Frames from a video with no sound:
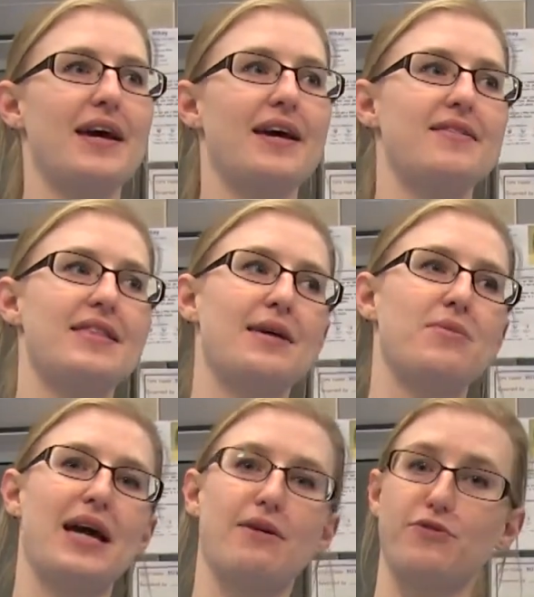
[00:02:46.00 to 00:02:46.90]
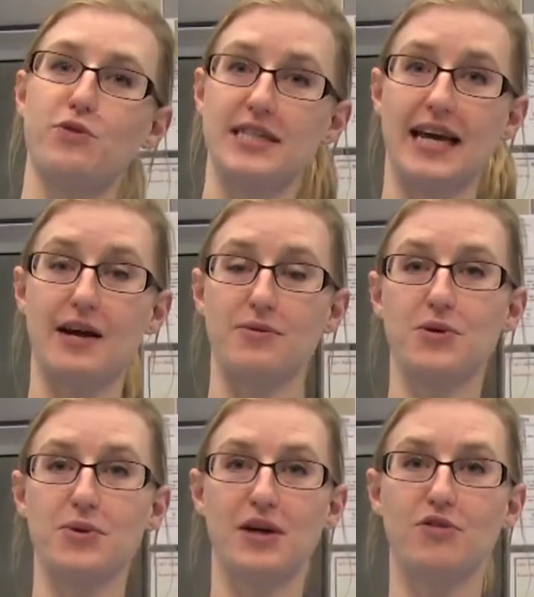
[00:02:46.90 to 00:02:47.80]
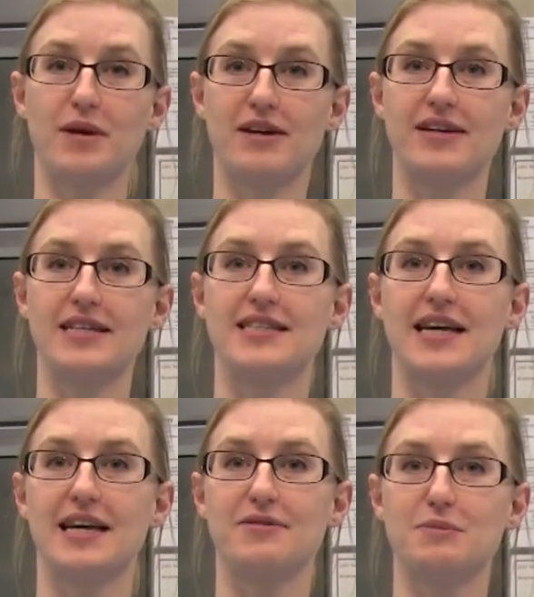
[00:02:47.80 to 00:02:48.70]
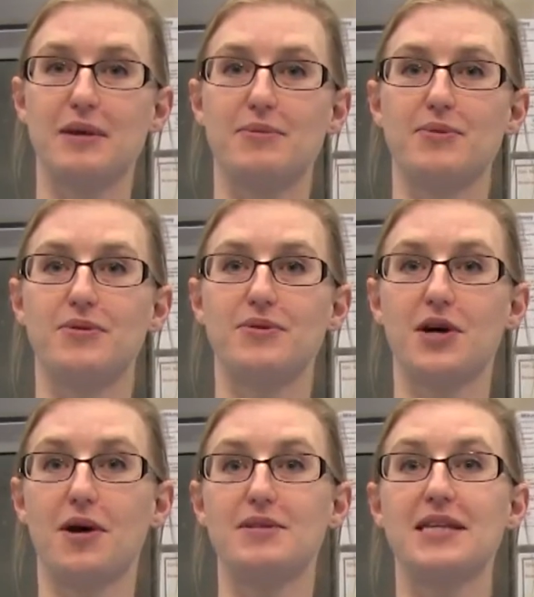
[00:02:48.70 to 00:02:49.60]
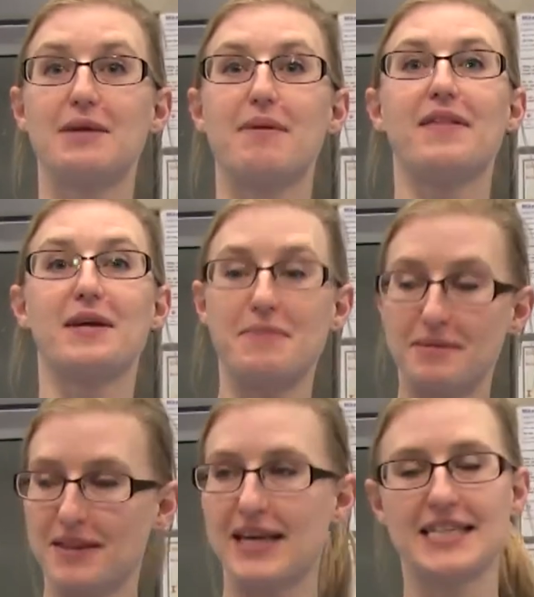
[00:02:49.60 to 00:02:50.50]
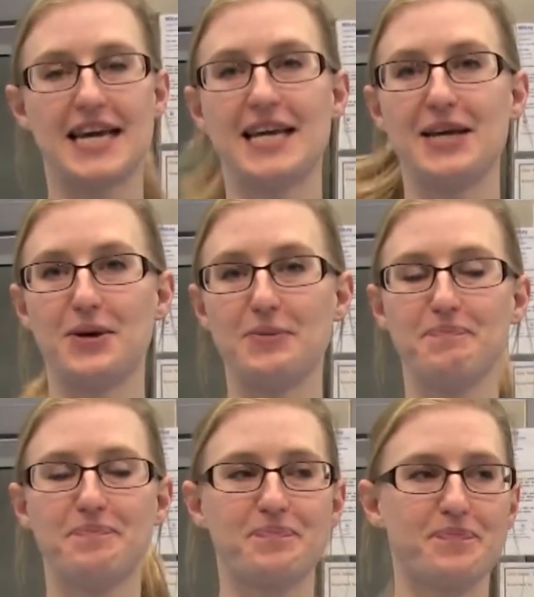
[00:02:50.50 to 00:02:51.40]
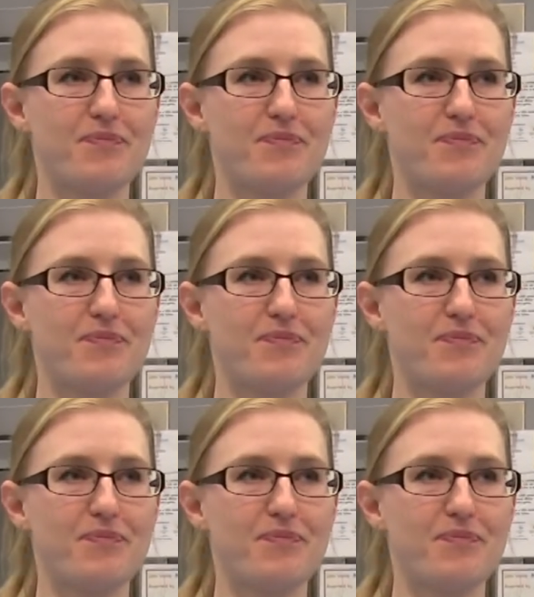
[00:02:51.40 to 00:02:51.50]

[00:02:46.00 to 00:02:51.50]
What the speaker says: And then we have a 48-hour calling off period, so that gives the people time to think about the commitment they're taking on,